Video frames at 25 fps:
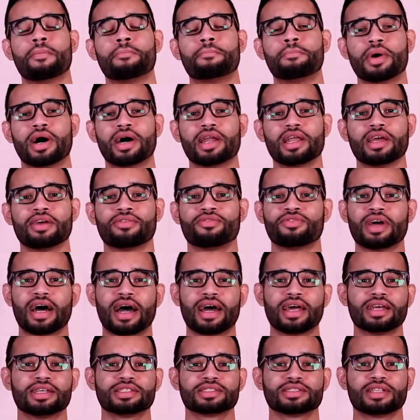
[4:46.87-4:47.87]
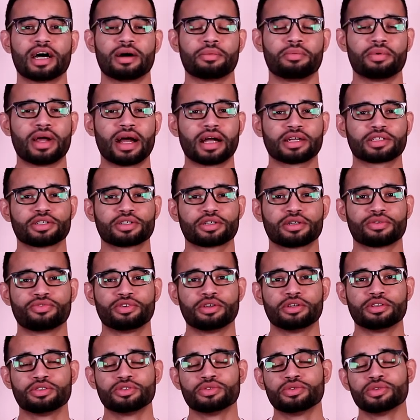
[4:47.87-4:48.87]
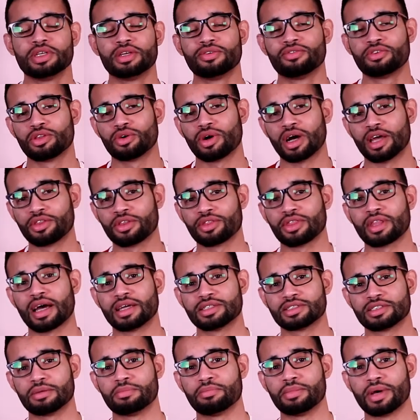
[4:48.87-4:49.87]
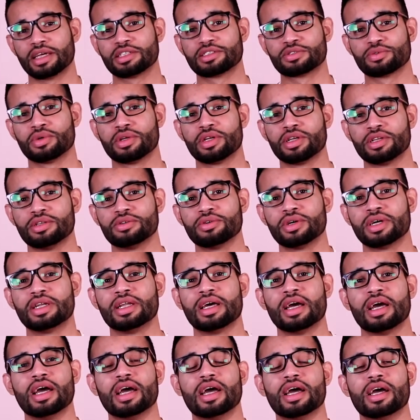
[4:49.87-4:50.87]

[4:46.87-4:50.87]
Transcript: But if that is not practical for you too, even though I think that's the best way to do it,